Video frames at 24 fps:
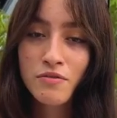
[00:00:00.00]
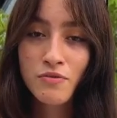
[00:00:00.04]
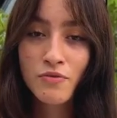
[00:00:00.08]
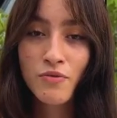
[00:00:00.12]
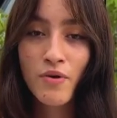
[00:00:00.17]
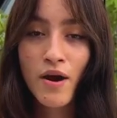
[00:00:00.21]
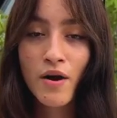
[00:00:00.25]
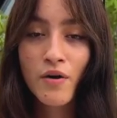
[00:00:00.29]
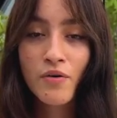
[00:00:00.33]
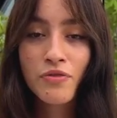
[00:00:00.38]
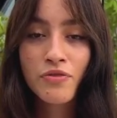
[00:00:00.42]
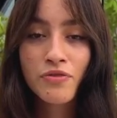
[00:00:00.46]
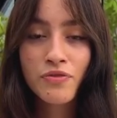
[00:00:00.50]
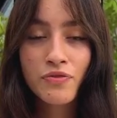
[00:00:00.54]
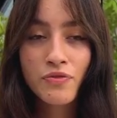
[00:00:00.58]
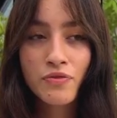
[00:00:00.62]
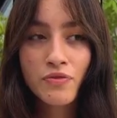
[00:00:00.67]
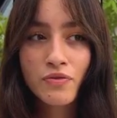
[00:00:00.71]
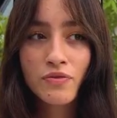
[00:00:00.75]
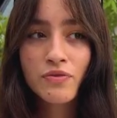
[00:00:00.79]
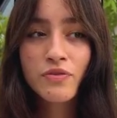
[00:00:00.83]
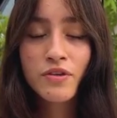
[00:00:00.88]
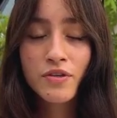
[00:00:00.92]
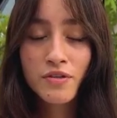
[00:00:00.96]
throughout
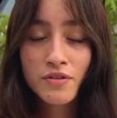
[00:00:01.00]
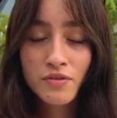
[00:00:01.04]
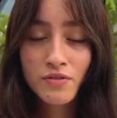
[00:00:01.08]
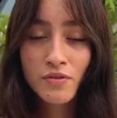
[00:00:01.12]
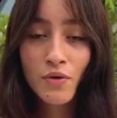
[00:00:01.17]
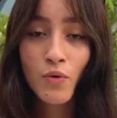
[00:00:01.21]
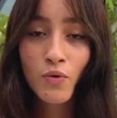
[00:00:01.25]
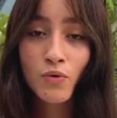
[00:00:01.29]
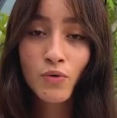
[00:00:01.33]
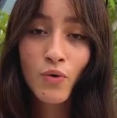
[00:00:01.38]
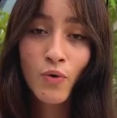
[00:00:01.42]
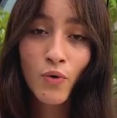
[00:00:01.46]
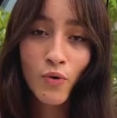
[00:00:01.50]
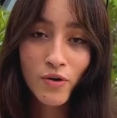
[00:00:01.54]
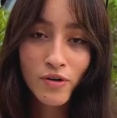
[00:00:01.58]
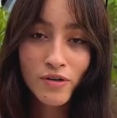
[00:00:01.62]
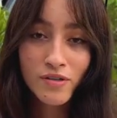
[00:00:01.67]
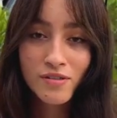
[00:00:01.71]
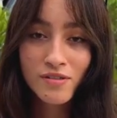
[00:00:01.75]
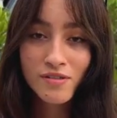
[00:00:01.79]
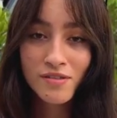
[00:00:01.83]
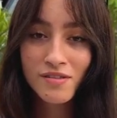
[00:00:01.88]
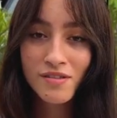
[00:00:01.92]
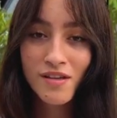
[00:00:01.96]
this whole
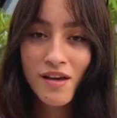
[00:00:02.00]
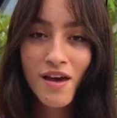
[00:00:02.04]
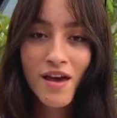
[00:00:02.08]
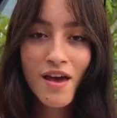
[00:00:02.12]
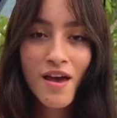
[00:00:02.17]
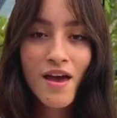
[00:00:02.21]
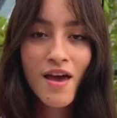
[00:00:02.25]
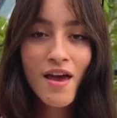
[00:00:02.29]
course,